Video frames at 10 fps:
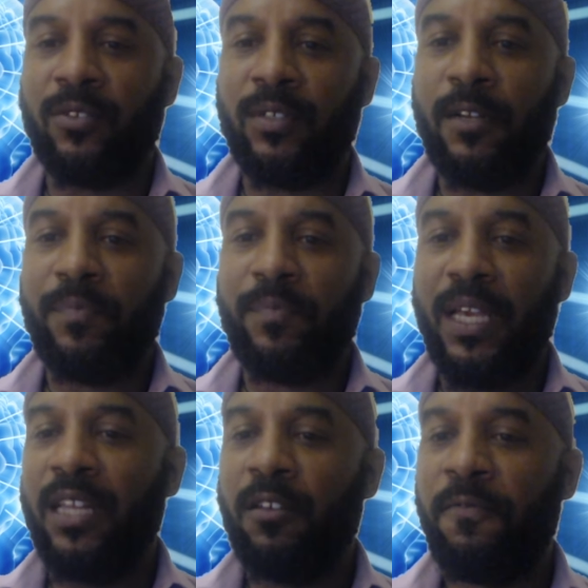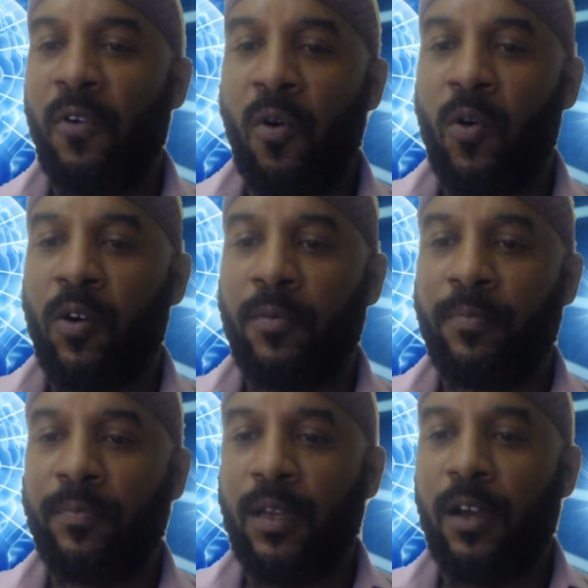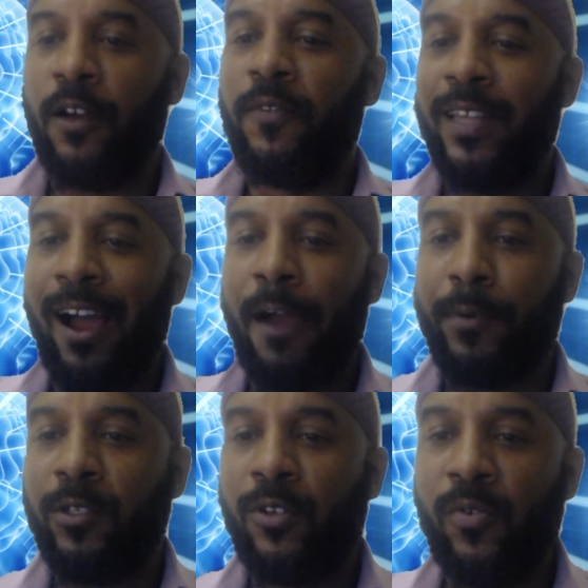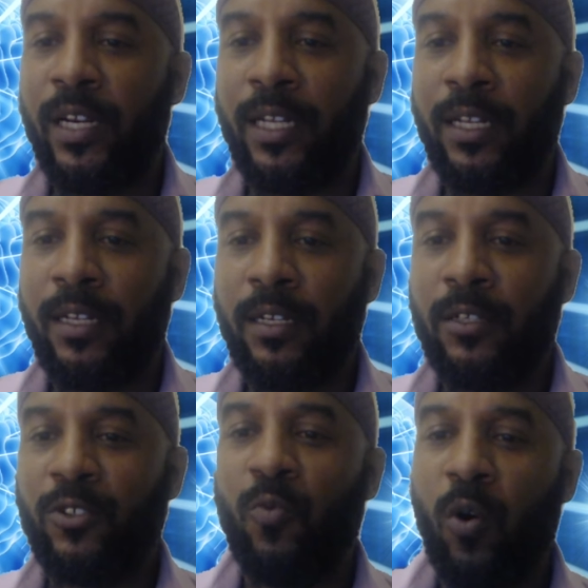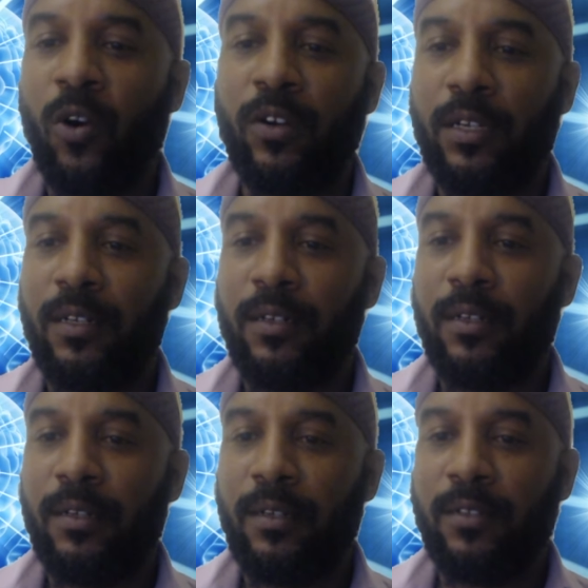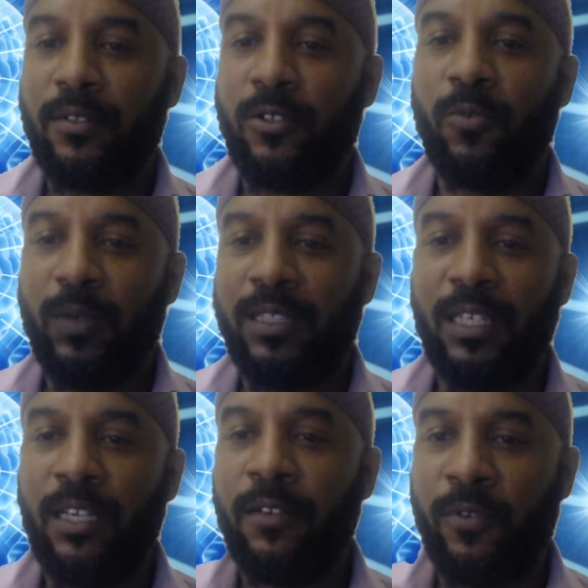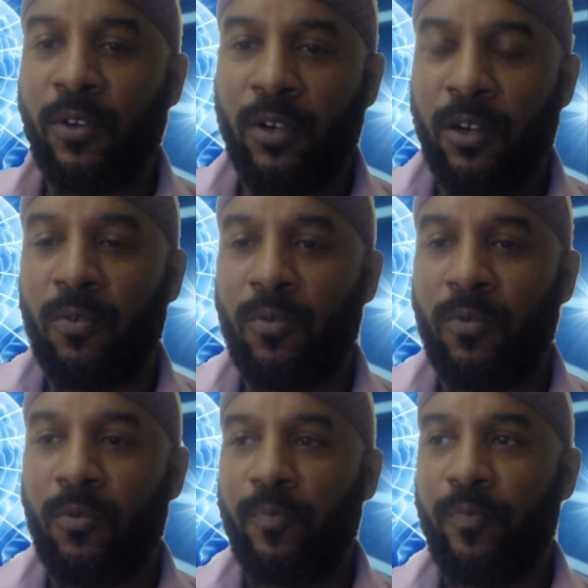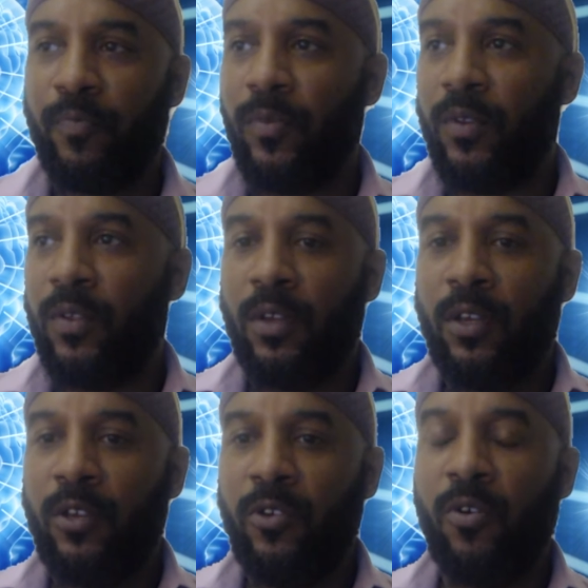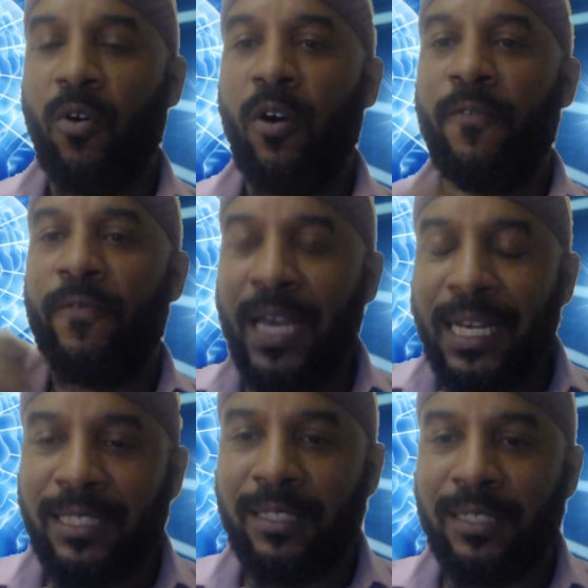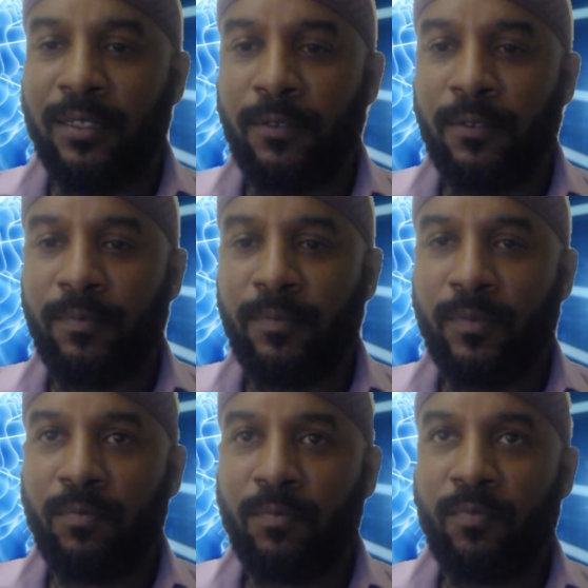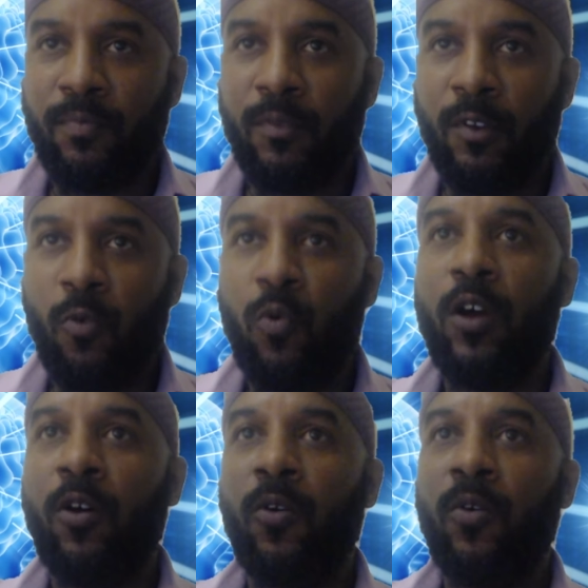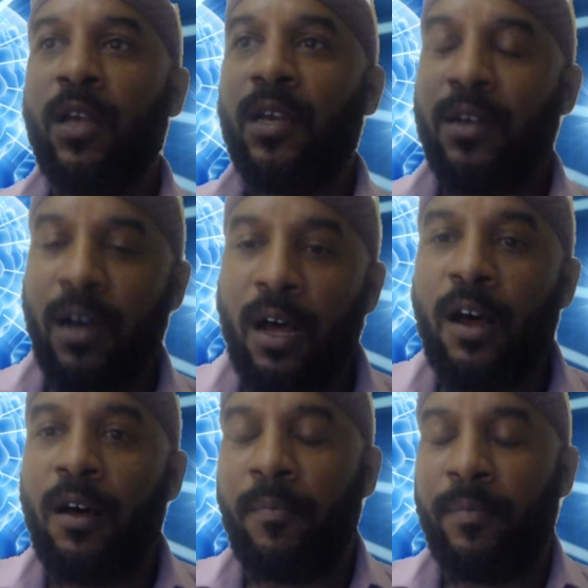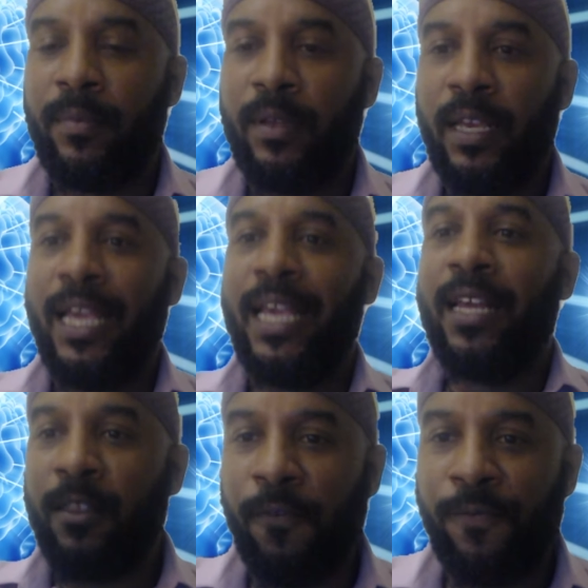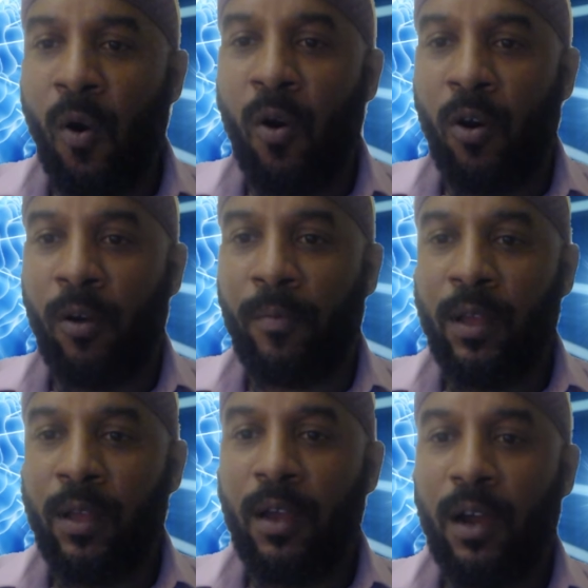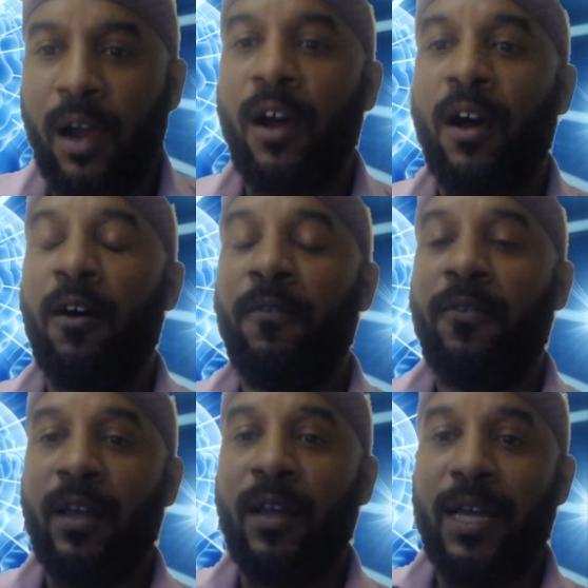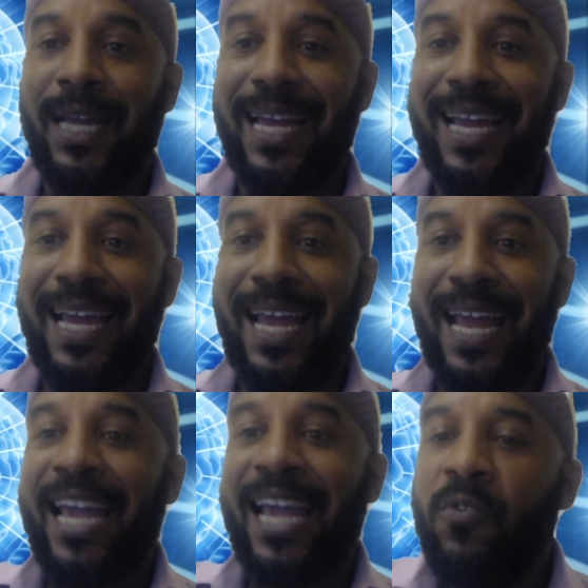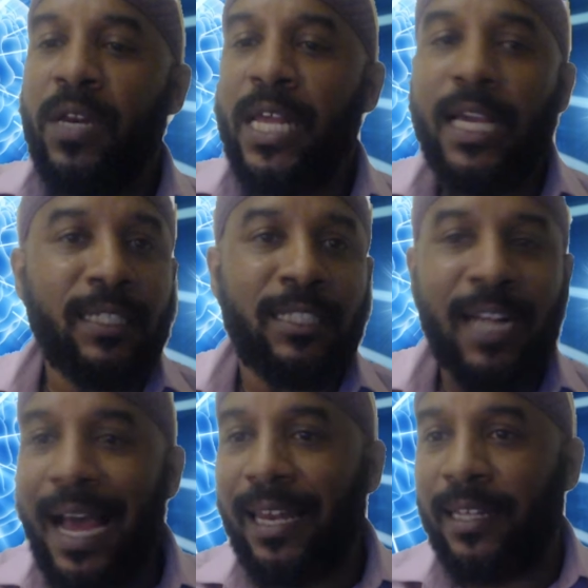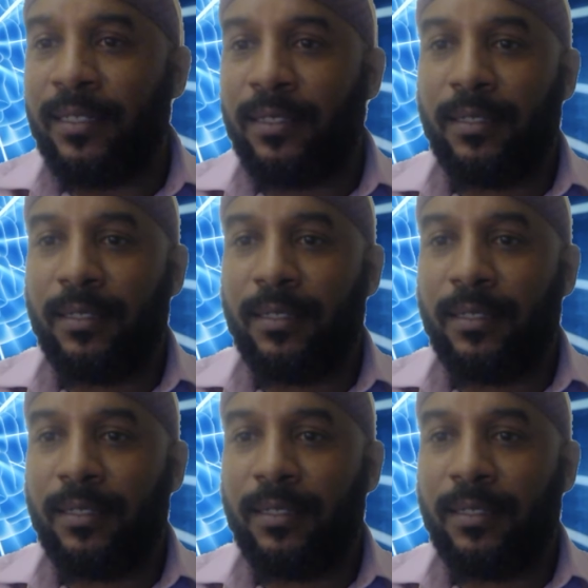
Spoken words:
in the form of the opportunity to work to receive your goal. Your vision will come in the form of a unique challenge.